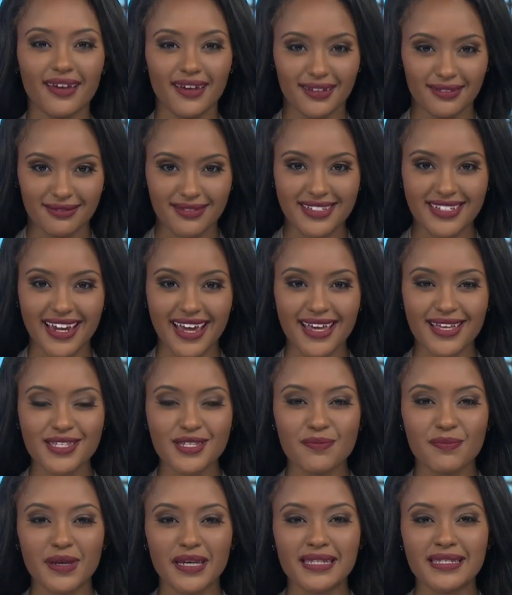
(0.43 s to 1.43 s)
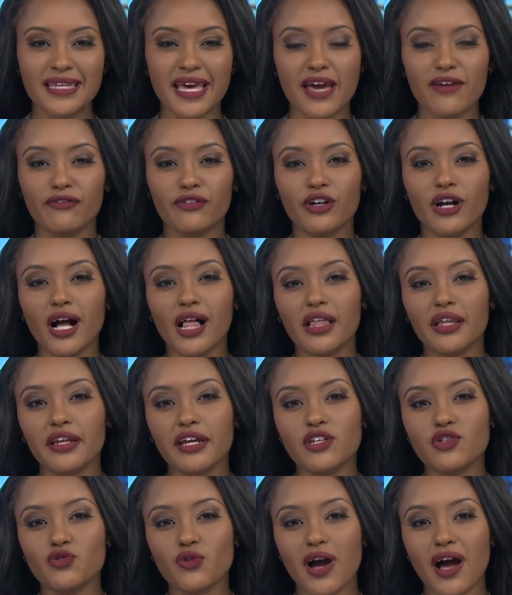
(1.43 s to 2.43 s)
And today is a big day for
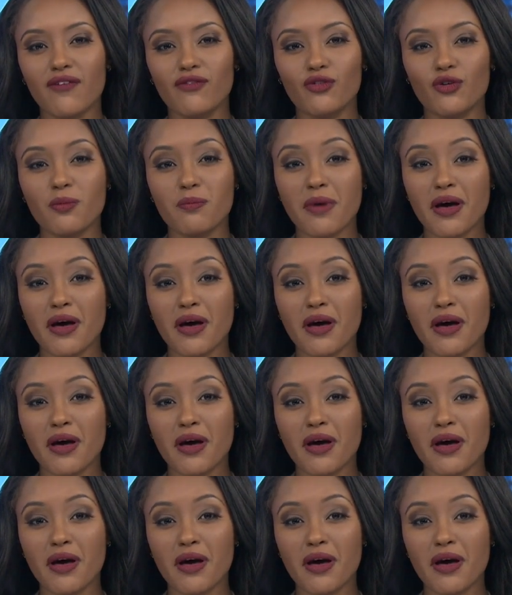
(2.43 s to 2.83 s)
holiday travel.